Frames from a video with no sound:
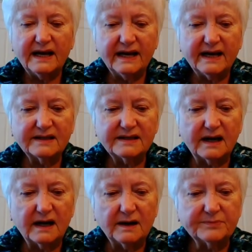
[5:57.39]
And
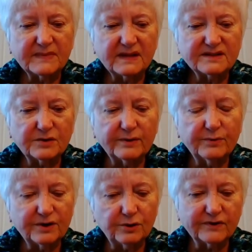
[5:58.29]
so I
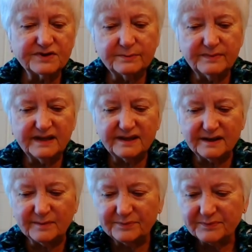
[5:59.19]
went over to meet
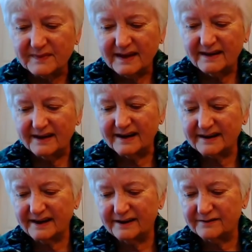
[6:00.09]
him, and I
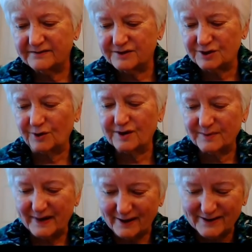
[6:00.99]
kind of joke
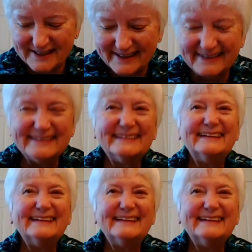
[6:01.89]
about, it